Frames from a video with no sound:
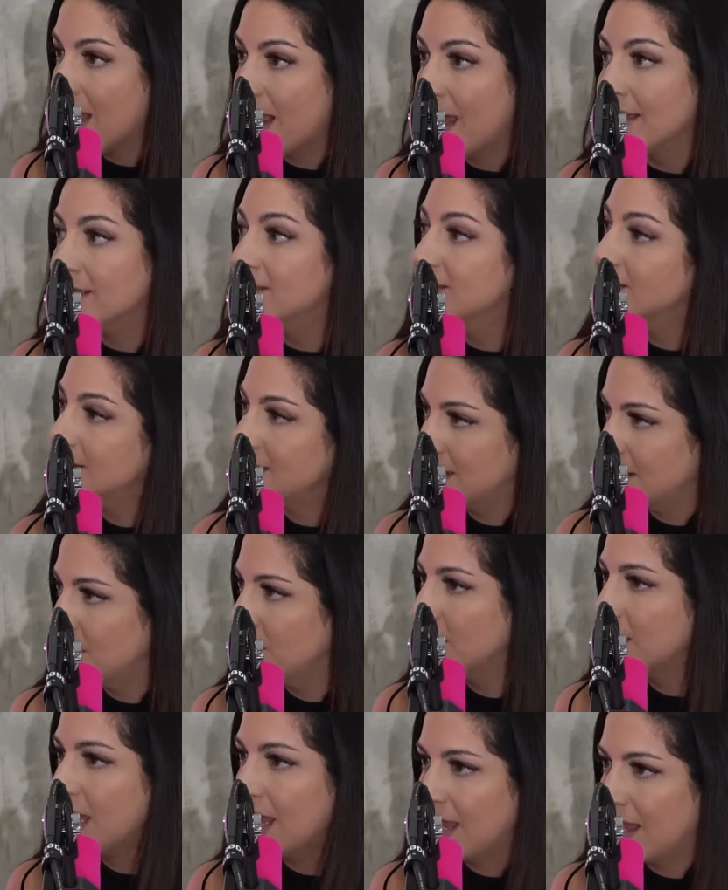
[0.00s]
And I
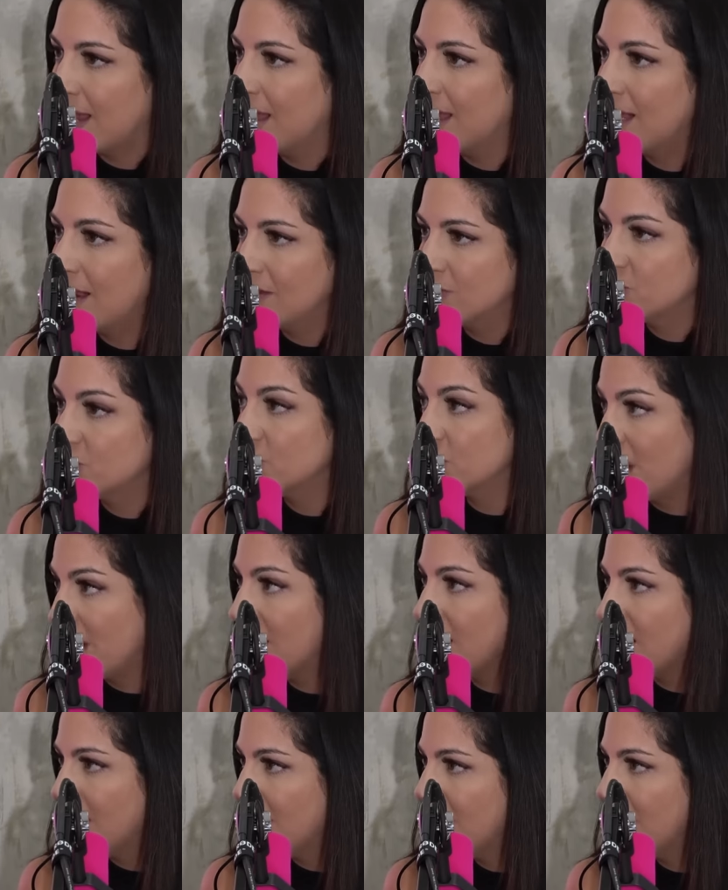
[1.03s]
still can't
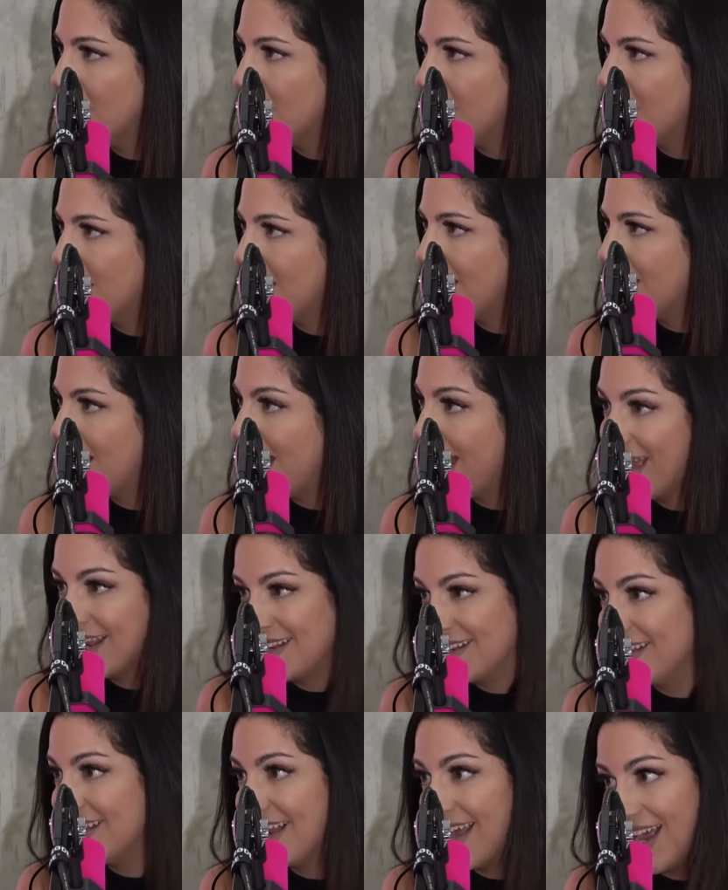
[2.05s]
share.
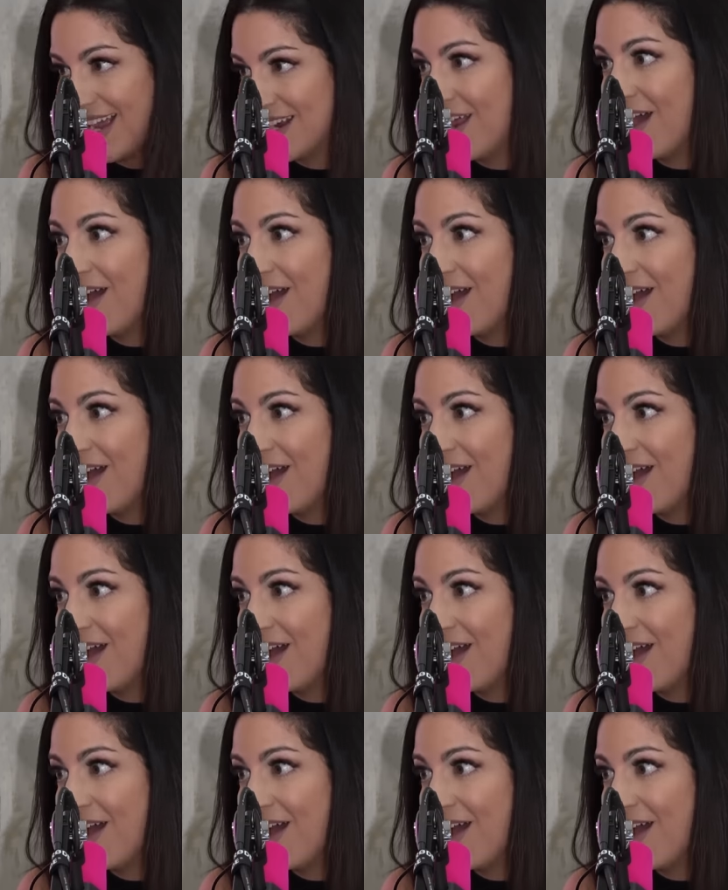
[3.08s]
And I